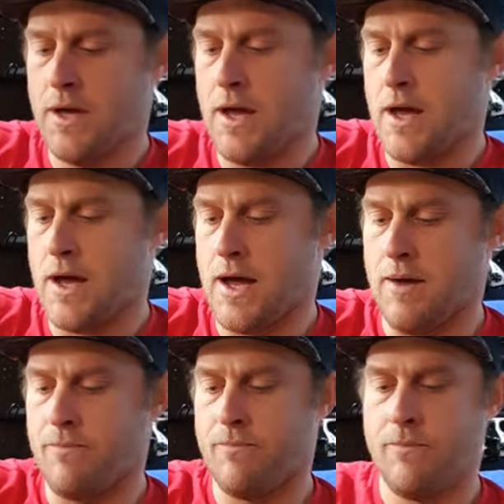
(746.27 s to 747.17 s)

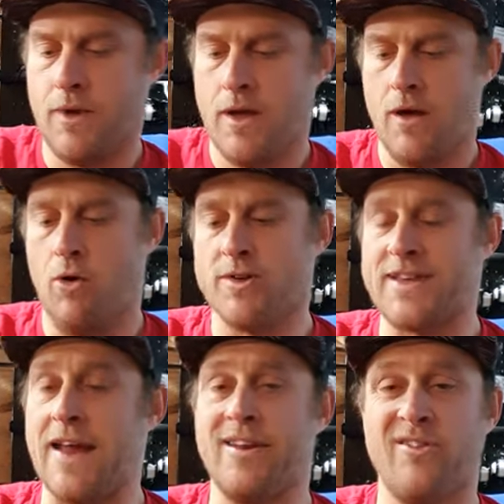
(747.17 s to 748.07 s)
Or
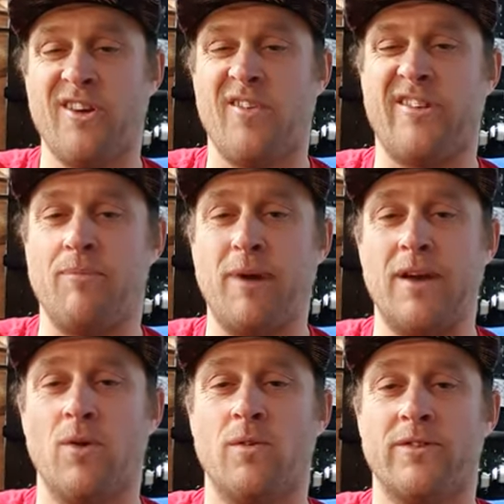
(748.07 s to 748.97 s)
sand eels, obviously big
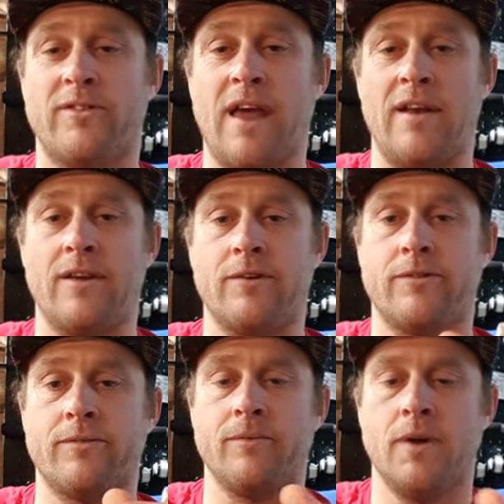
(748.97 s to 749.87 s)
launch sand
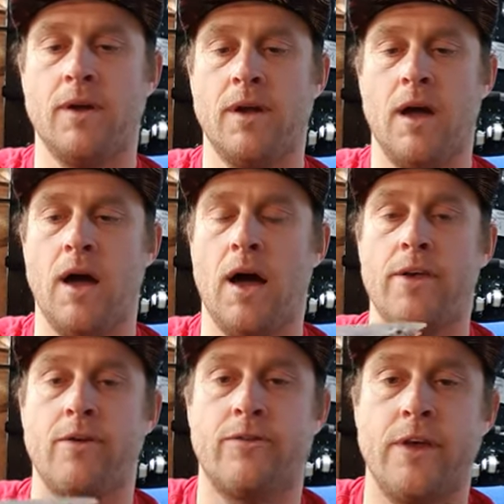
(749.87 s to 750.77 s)
eels. I
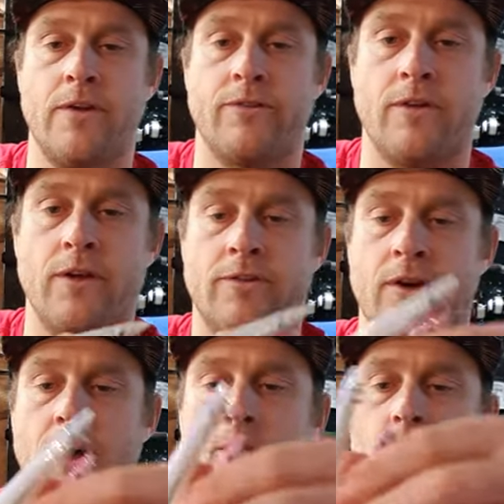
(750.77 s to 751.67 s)
use these. So these
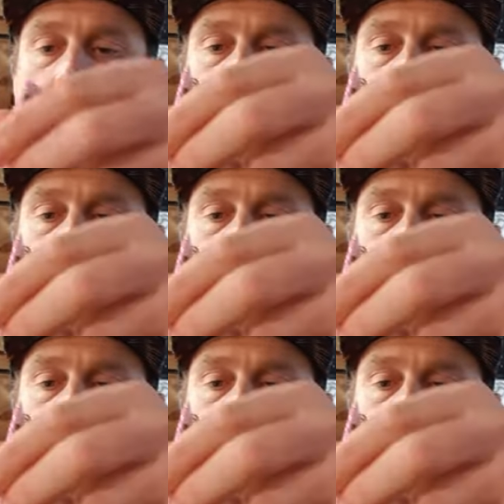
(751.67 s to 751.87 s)
are what they